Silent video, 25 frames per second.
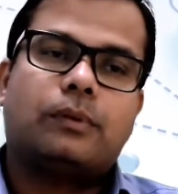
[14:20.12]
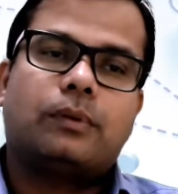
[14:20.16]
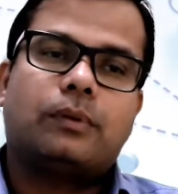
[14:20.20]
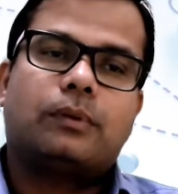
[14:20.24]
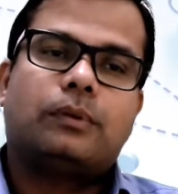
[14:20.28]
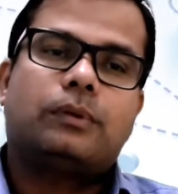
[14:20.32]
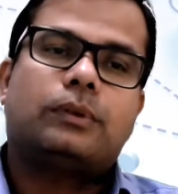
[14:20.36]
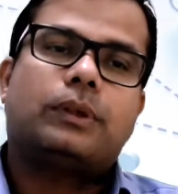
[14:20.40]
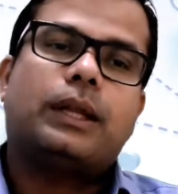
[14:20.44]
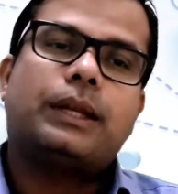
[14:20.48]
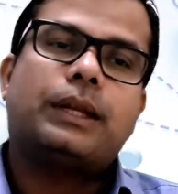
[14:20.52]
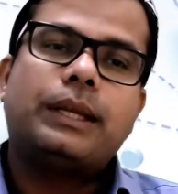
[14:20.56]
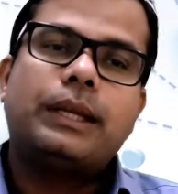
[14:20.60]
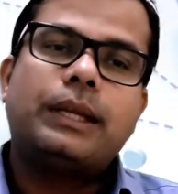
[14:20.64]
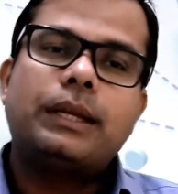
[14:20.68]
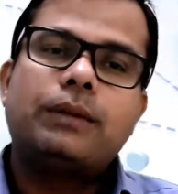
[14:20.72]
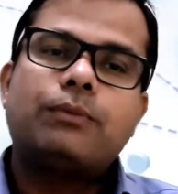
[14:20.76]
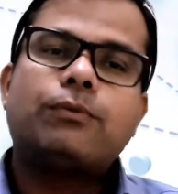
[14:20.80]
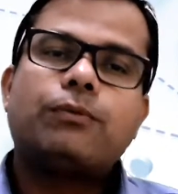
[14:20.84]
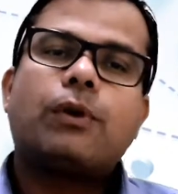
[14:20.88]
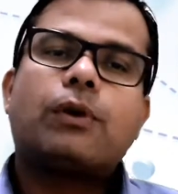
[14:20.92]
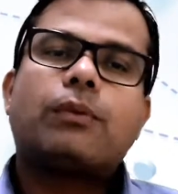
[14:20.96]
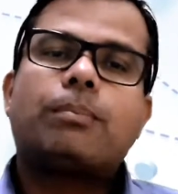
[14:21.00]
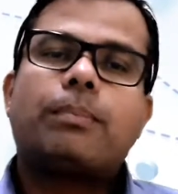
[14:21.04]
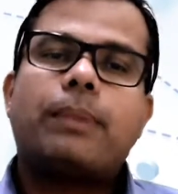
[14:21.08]
The need
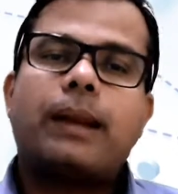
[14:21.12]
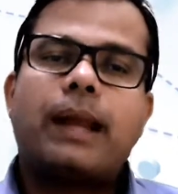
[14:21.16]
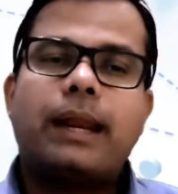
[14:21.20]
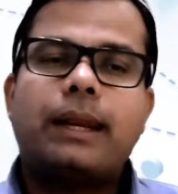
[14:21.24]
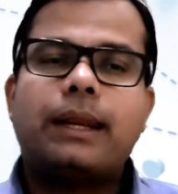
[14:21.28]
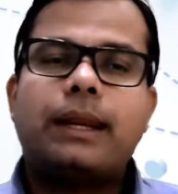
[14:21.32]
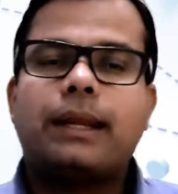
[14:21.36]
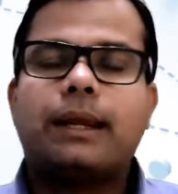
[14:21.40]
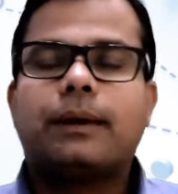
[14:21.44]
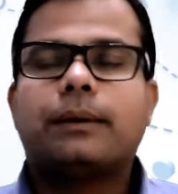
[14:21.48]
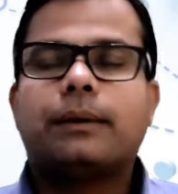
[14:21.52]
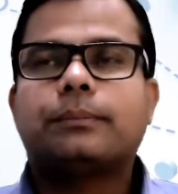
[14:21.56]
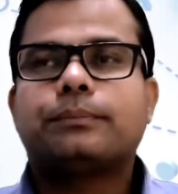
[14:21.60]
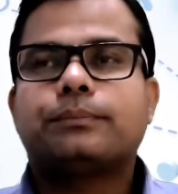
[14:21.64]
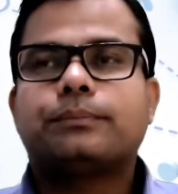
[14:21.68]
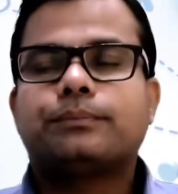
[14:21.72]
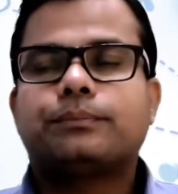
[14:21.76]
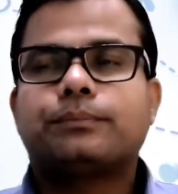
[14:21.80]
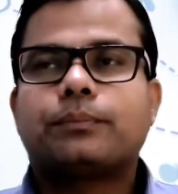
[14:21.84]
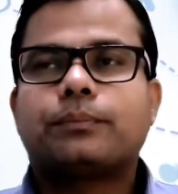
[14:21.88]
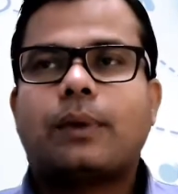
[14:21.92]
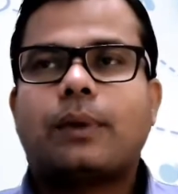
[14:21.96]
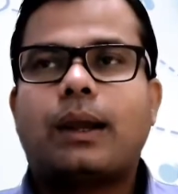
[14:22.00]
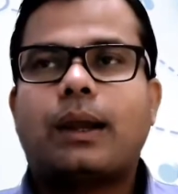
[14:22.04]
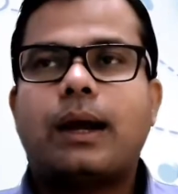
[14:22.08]
for planning
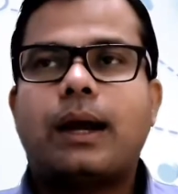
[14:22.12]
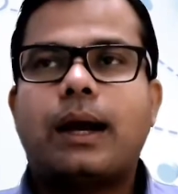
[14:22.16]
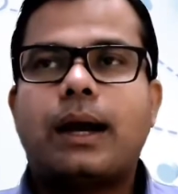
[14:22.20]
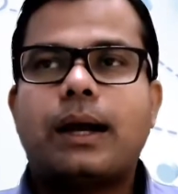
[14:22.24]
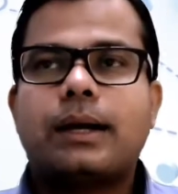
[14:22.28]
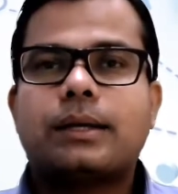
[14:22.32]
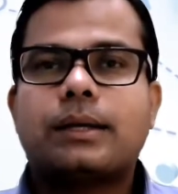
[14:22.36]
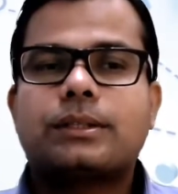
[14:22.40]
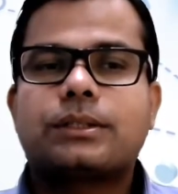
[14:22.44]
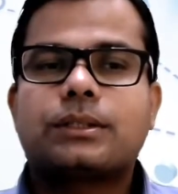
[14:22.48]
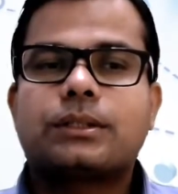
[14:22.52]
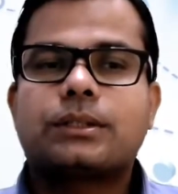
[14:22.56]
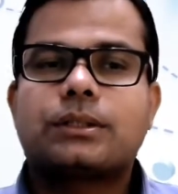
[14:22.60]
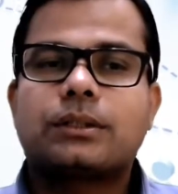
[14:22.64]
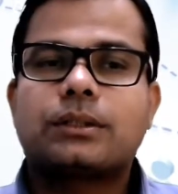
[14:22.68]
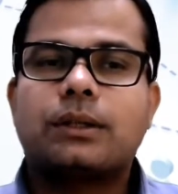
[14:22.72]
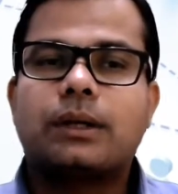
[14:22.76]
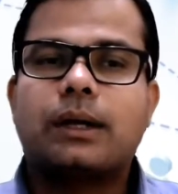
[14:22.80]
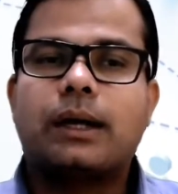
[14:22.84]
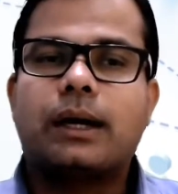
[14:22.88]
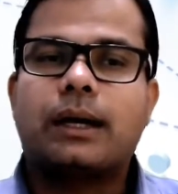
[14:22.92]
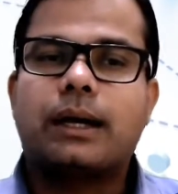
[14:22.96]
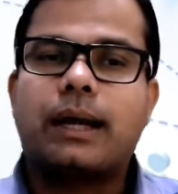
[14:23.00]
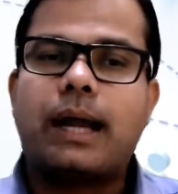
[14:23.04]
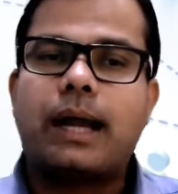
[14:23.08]
has
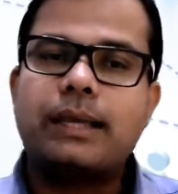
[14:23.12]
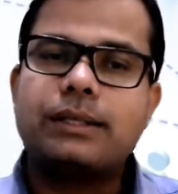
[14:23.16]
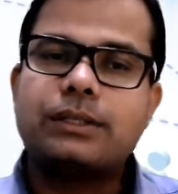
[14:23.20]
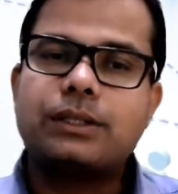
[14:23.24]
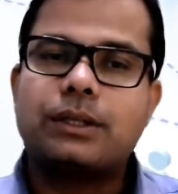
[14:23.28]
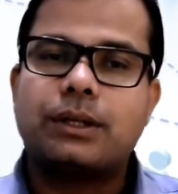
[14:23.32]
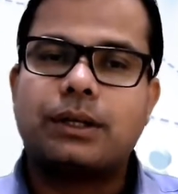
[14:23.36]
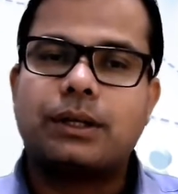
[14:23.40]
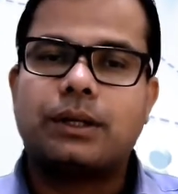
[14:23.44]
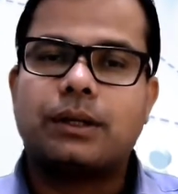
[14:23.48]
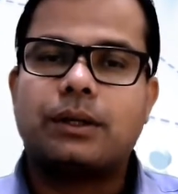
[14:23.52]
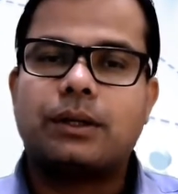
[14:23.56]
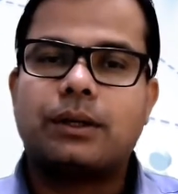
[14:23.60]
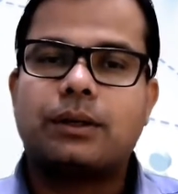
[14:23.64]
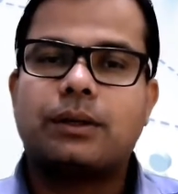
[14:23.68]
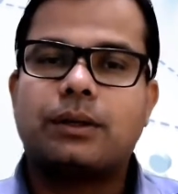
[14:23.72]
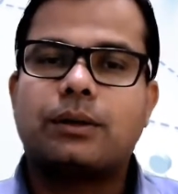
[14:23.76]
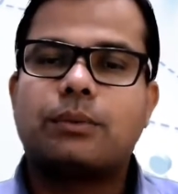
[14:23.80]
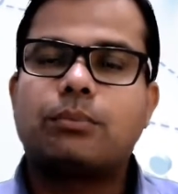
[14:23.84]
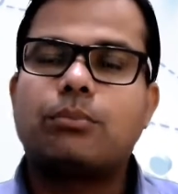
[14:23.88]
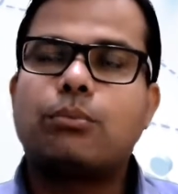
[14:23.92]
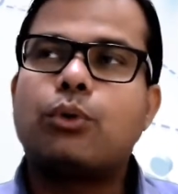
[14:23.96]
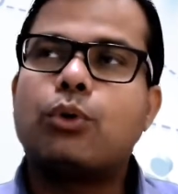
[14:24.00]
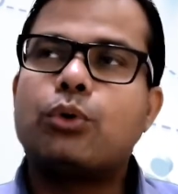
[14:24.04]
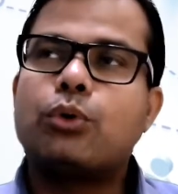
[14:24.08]
arisen
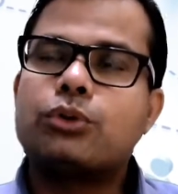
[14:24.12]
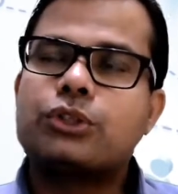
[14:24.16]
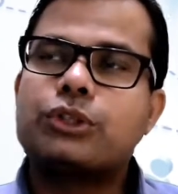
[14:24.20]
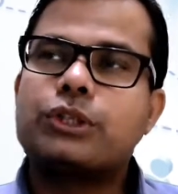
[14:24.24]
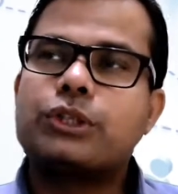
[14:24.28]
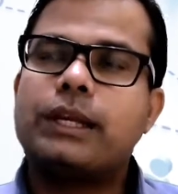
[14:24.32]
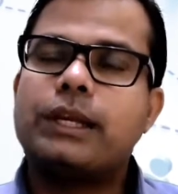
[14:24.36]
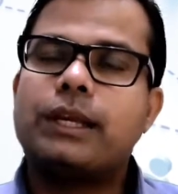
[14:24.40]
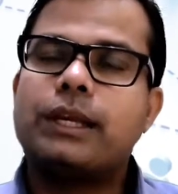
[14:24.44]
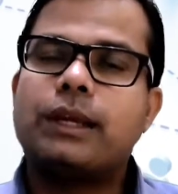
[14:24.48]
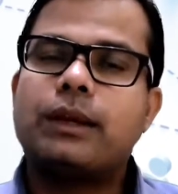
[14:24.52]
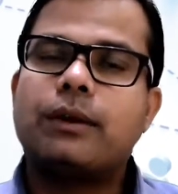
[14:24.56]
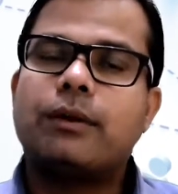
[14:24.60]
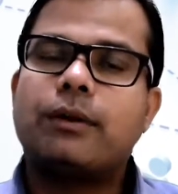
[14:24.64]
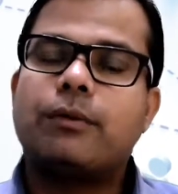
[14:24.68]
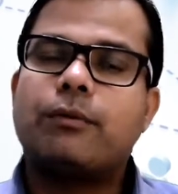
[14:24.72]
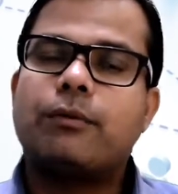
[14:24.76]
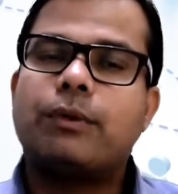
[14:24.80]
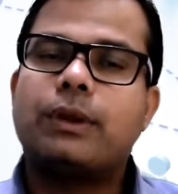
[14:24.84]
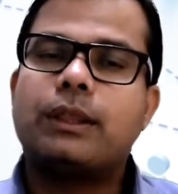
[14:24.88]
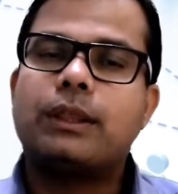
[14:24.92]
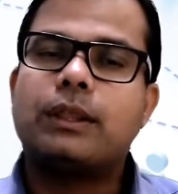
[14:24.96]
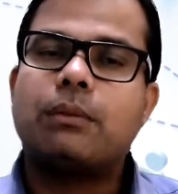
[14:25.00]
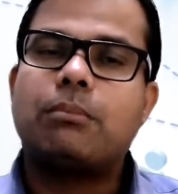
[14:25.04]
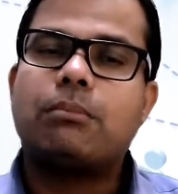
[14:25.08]
mostly
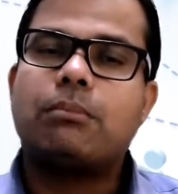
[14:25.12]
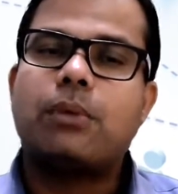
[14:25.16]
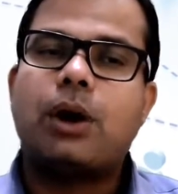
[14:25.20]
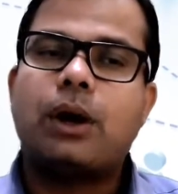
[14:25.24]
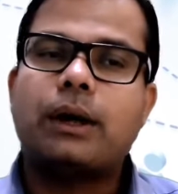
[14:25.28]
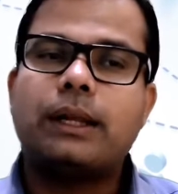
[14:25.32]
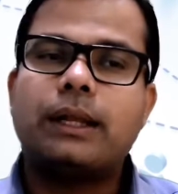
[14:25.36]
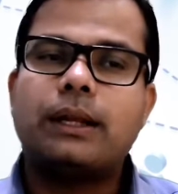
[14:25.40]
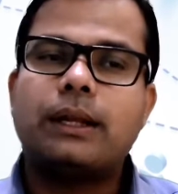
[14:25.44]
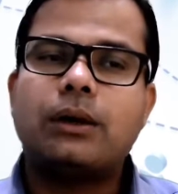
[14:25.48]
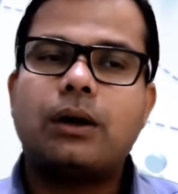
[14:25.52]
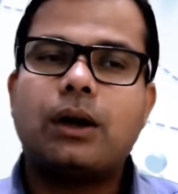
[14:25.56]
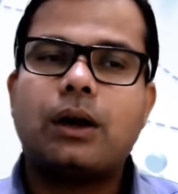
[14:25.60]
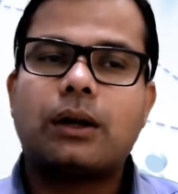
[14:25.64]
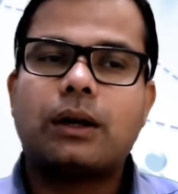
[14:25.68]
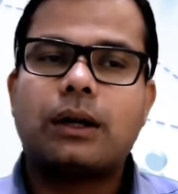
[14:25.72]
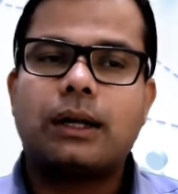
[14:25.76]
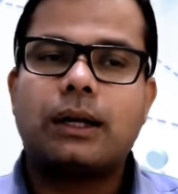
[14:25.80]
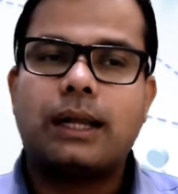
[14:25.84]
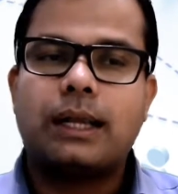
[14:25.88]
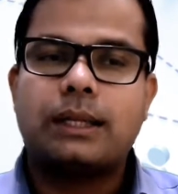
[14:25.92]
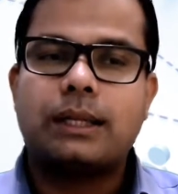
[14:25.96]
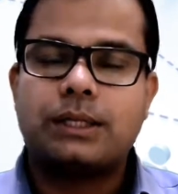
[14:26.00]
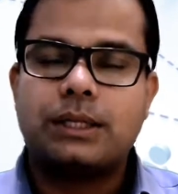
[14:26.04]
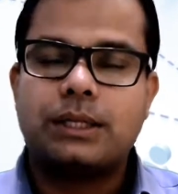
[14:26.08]
when the modern
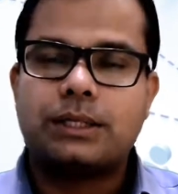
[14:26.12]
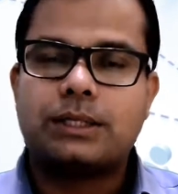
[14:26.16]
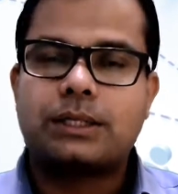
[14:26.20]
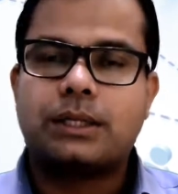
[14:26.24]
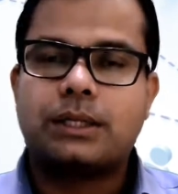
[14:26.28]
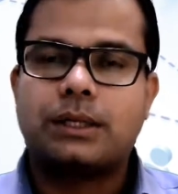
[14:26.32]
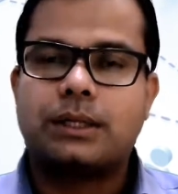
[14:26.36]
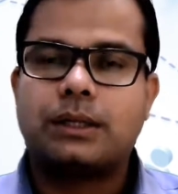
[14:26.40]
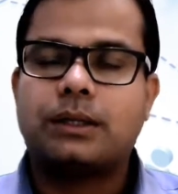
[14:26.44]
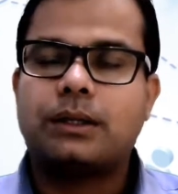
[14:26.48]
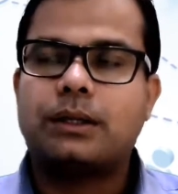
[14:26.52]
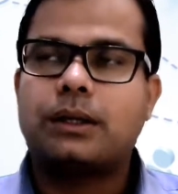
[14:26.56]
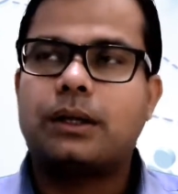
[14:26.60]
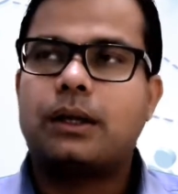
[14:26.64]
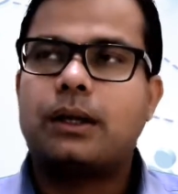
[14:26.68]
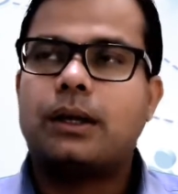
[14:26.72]
organization